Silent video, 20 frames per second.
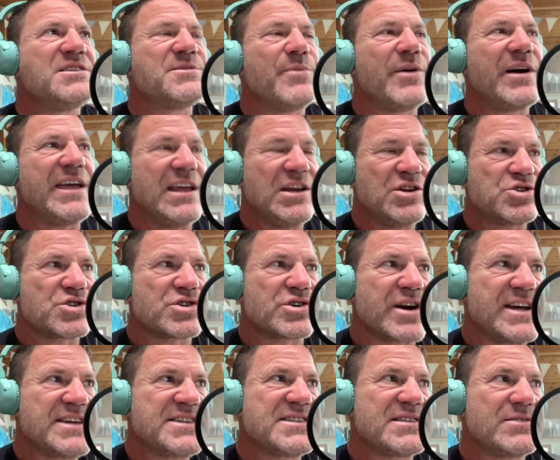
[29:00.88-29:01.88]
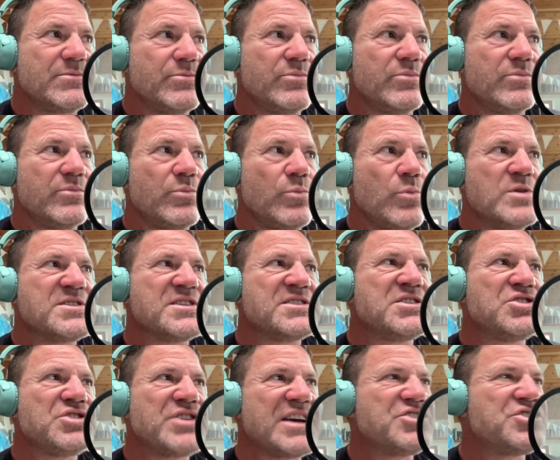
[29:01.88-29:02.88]
my interest was a
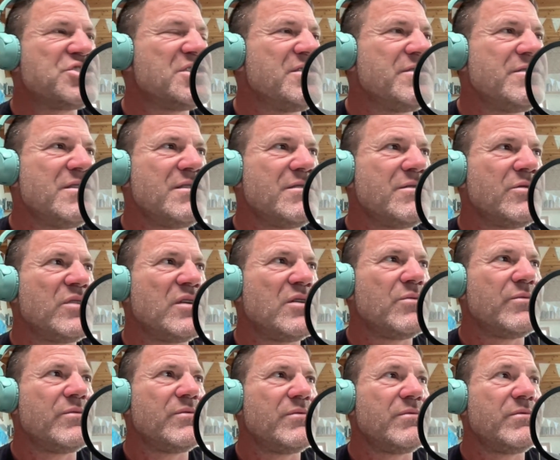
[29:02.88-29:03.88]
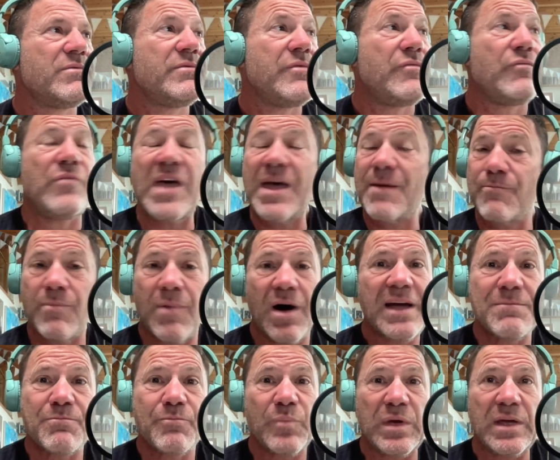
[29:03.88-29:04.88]
suggestion that there
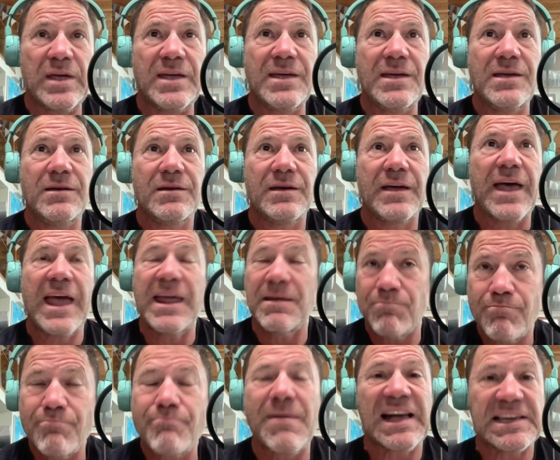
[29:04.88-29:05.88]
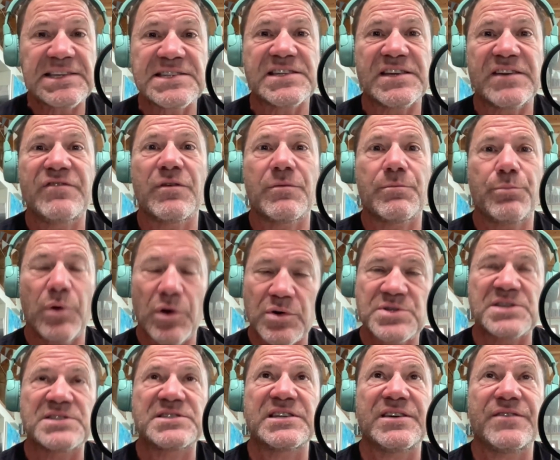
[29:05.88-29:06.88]
might be a massive
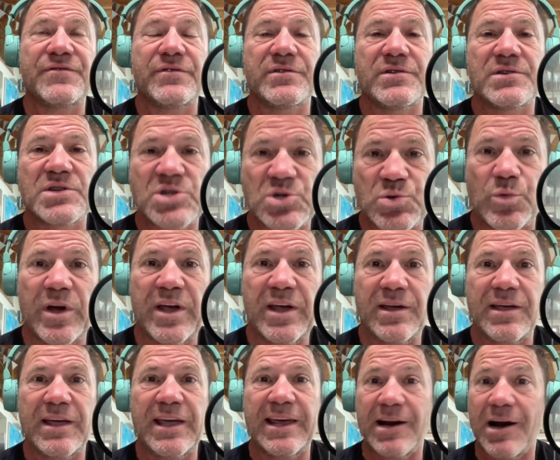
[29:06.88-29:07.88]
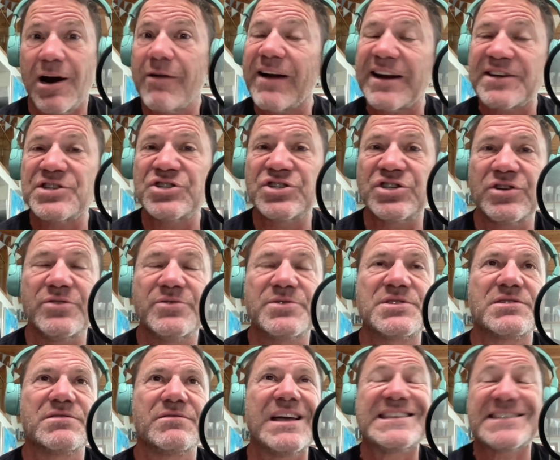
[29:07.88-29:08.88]
positive swing in our
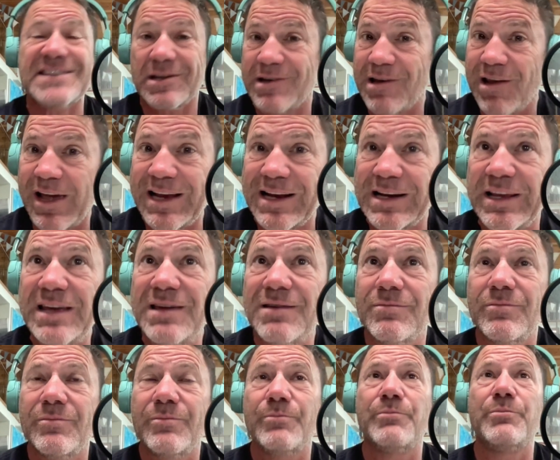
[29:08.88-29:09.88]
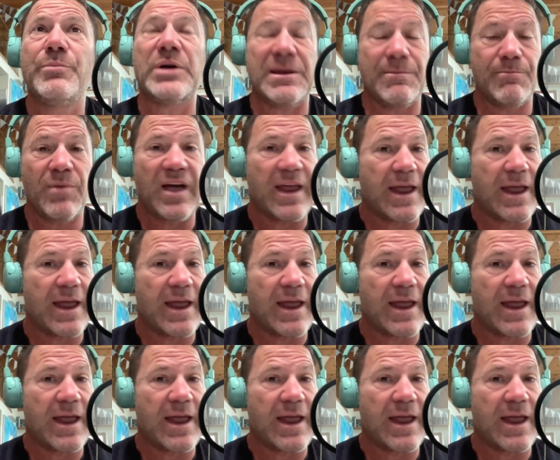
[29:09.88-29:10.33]
attitudes. It's unlikely, but it might